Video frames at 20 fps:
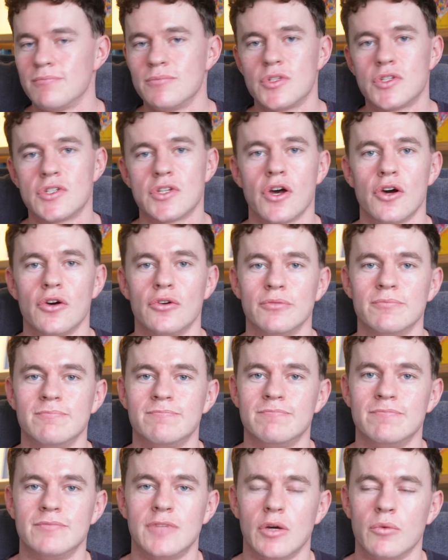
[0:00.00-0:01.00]
So
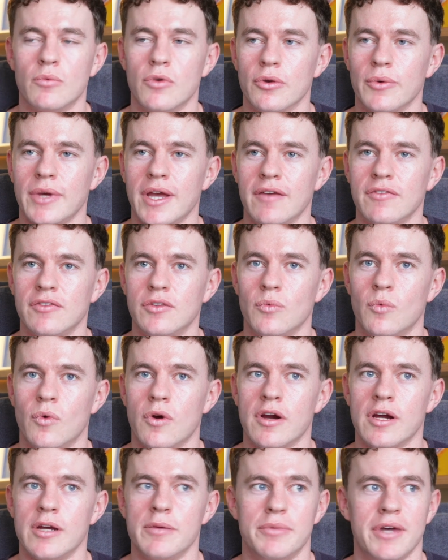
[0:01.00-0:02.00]
what do we have to
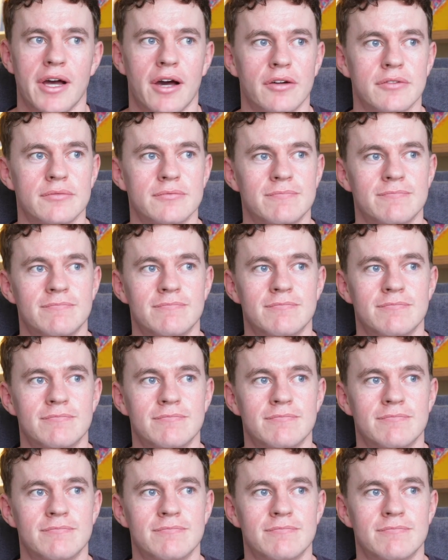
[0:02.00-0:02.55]
worry about?